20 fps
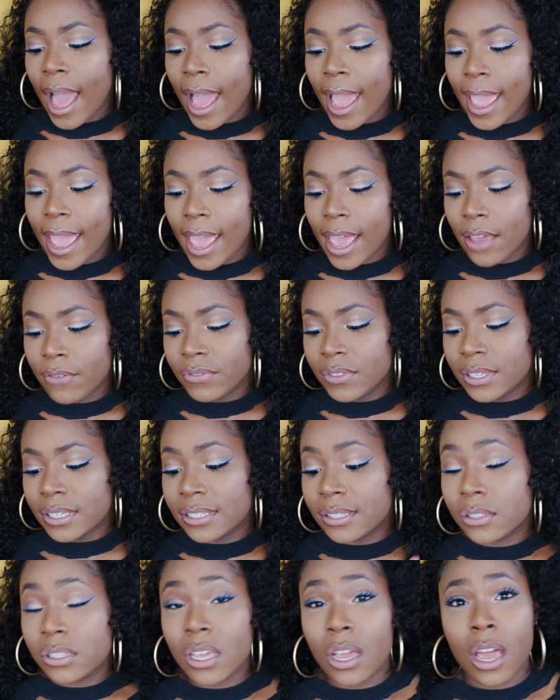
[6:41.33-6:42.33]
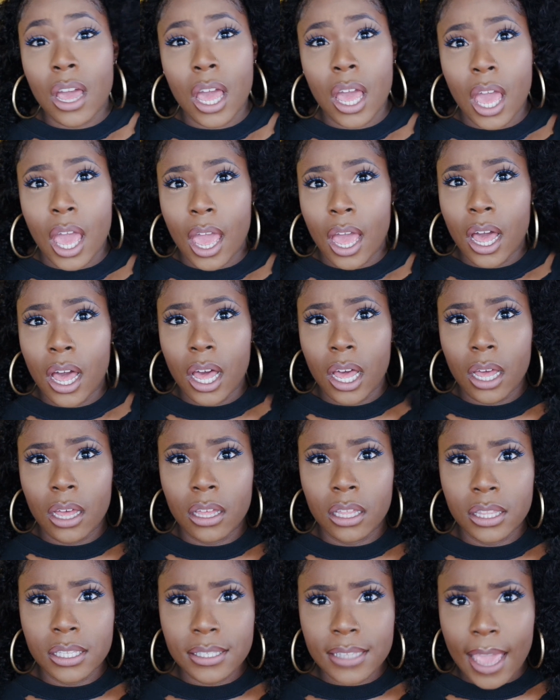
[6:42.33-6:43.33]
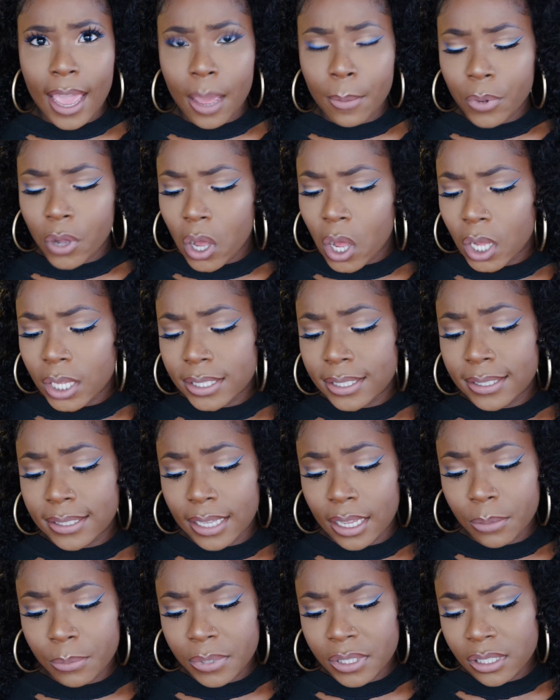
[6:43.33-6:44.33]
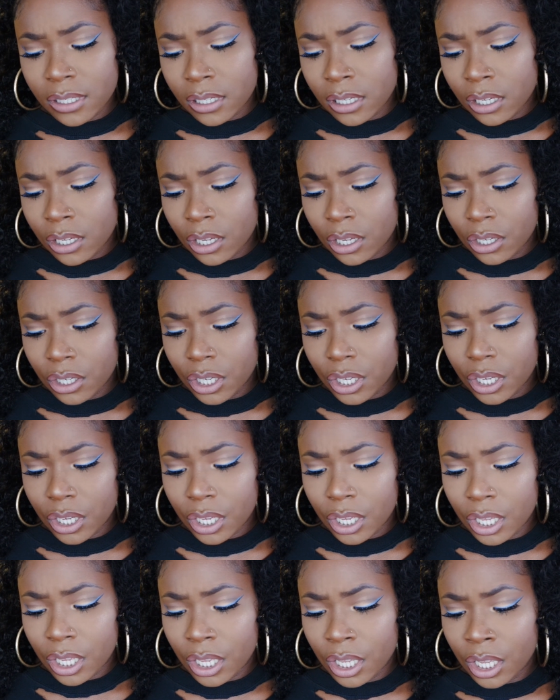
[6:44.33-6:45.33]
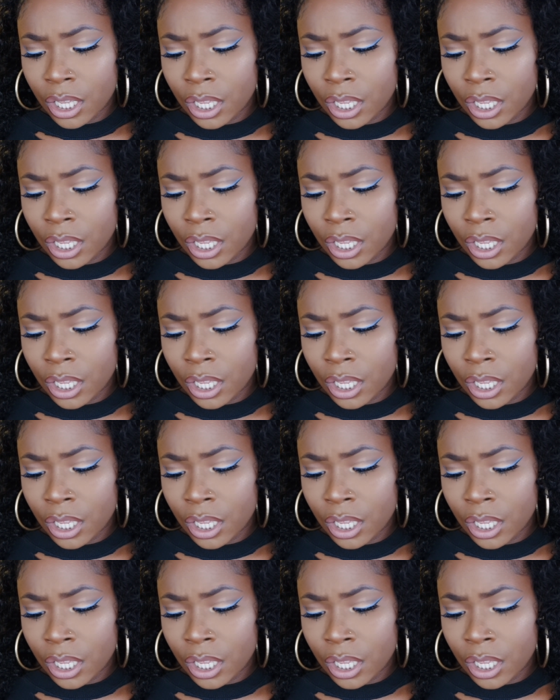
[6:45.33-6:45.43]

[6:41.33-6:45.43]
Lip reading: I have this this app called Samsung